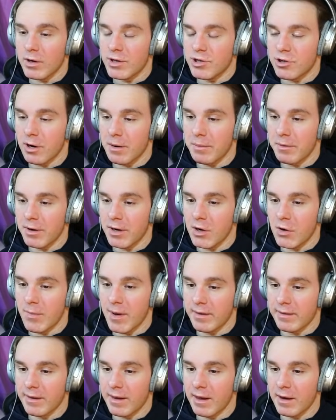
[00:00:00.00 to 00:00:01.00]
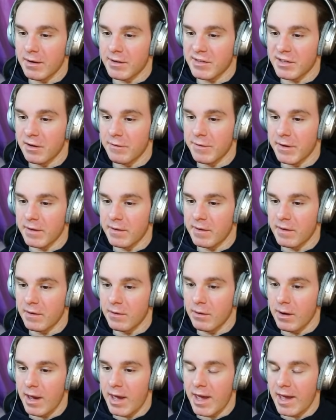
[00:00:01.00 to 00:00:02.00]
What trouble are you about to get yourself
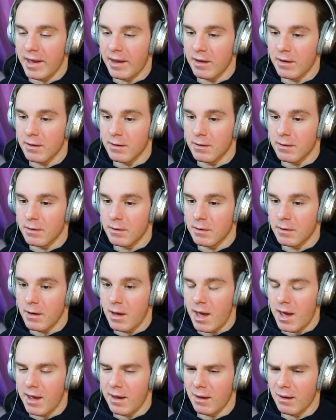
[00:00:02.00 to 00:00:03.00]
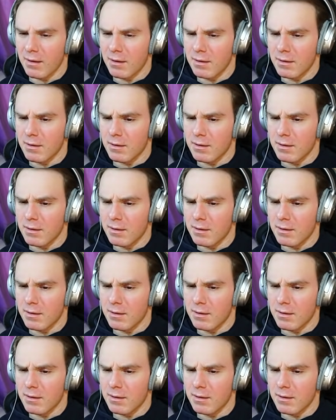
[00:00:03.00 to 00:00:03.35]
into? Hey. Hey.